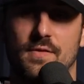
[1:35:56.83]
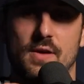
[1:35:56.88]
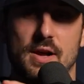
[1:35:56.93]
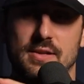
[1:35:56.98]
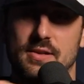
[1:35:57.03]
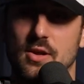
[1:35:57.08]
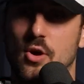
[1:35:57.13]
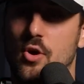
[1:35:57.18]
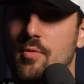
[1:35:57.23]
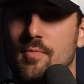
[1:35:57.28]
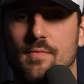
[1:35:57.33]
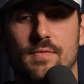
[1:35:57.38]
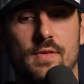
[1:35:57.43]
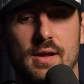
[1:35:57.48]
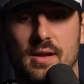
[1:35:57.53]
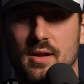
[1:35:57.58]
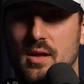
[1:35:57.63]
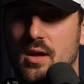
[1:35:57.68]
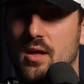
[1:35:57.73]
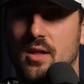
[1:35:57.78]
find
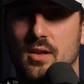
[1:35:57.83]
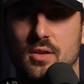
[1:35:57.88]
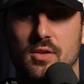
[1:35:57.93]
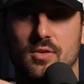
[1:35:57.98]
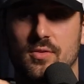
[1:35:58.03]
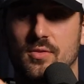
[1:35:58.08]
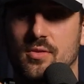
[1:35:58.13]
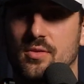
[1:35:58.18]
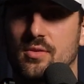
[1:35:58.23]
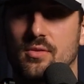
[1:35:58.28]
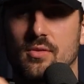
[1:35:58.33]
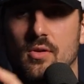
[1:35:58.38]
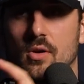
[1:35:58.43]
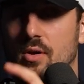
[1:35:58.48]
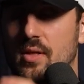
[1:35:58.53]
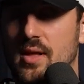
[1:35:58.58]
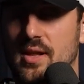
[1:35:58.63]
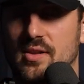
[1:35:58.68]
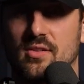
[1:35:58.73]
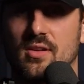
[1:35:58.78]
dope, find guns,
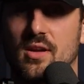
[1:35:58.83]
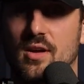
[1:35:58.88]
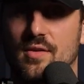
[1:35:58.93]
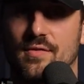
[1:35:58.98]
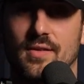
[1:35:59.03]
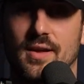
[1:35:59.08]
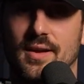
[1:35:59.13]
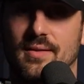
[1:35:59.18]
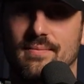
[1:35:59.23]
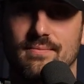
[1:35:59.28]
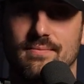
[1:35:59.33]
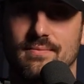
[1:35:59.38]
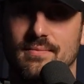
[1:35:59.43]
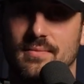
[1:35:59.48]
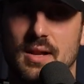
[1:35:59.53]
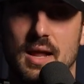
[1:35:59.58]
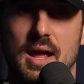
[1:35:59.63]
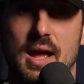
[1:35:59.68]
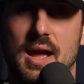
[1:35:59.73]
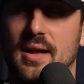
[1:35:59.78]
all that stuff. Like
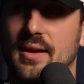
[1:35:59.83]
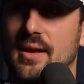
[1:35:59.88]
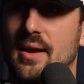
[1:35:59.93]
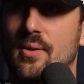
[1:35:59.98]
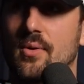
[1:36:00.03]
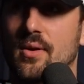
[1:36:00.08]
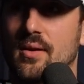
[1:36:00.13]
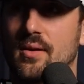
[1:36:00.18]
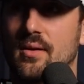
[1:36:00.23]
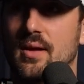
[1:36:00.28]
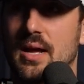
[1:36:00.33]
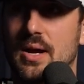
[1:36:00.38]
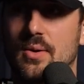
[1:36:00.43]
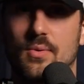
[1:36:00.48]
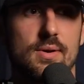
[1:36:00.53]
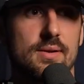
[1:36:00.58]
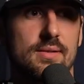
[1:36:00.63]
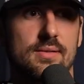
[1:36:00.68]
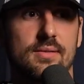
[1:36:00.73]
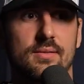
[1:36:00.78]
nah, like I want
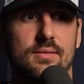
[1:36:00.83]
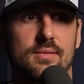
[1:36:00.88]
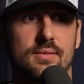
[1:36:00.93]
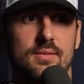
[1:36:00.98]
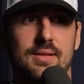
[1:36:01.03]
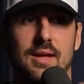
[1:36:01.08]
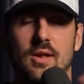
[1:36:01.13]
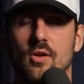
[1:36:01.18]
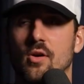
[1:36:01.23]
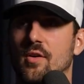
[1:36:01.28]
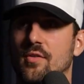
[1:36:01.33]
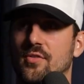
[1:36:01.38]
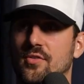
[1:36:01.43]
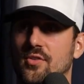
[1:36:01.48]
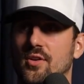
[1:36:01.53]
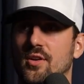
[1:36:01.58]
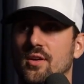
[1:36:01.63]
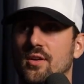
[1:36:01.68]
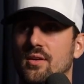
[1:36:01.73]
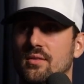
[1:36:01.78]
that
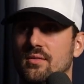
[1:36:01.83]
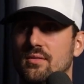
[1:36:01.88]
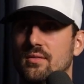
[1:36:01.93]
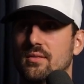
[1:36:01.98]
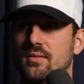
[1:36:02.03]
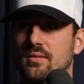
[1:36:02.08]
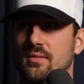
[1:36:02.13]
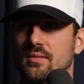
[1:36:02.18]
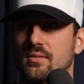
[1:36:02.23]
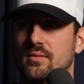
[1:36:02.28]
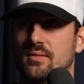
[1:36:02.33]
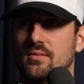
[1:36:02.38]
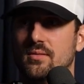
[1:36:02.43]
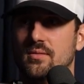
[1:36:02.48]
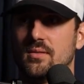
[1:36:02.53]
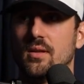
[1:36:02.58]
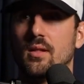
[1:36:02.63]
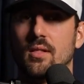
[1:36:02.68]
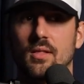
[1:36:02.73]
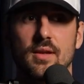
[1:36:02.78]
officer
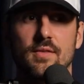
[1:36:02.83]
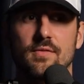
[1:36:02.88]
to